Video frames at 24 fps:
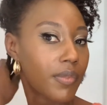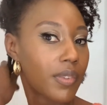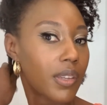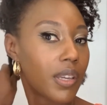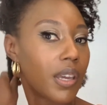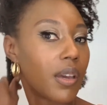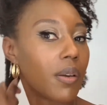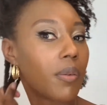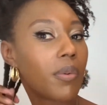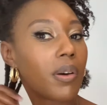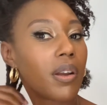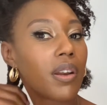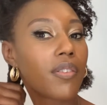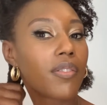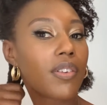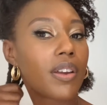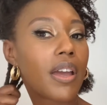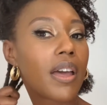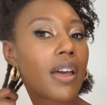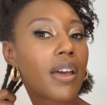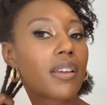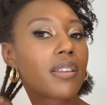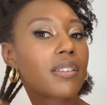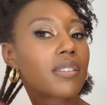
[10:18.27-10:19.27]
And whatever
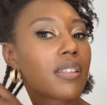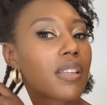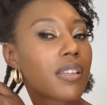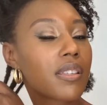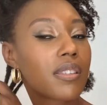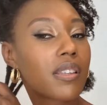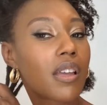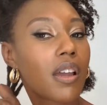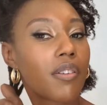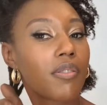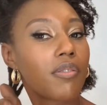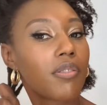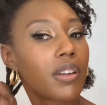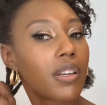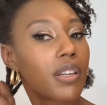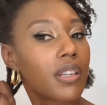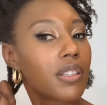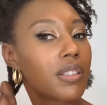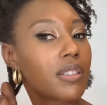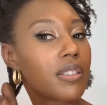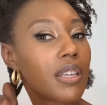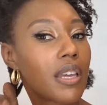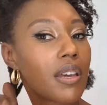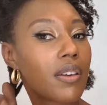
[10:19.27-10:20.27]
excess, I run
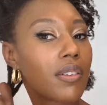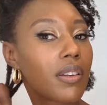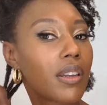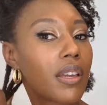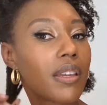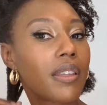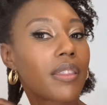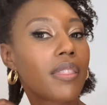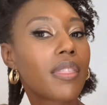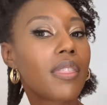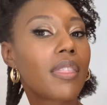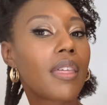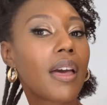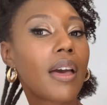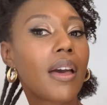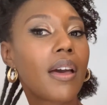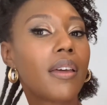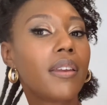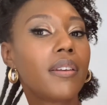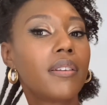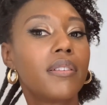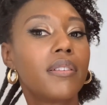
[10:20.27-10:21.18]
it down like that.